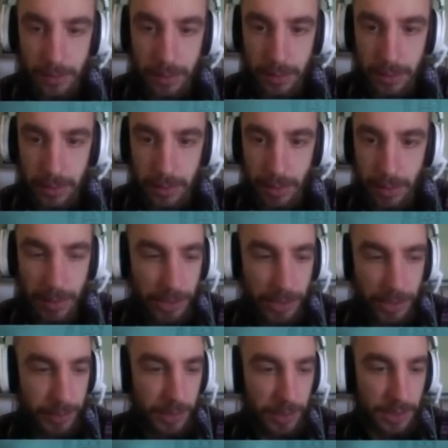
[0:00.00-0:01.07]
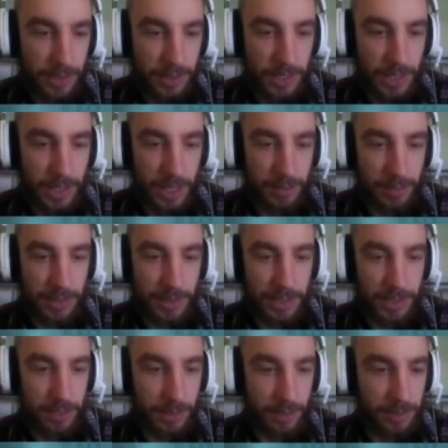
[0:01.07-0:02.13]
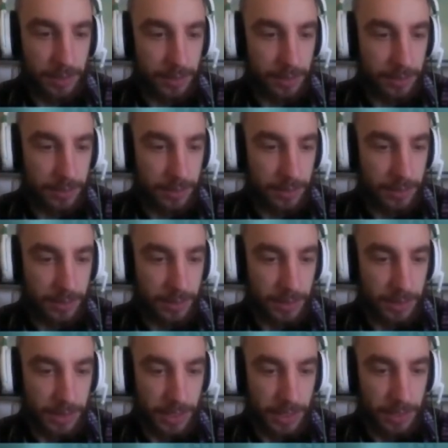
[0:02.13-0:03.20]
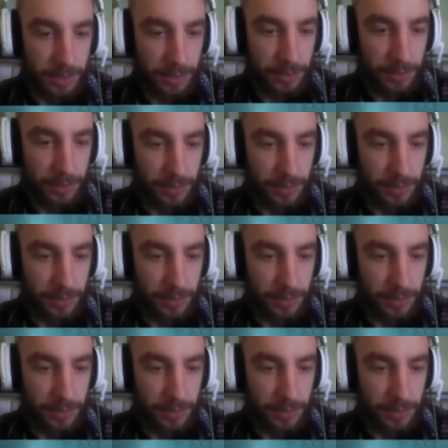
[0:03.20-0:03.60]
Maybe I should build another carbon skimmer down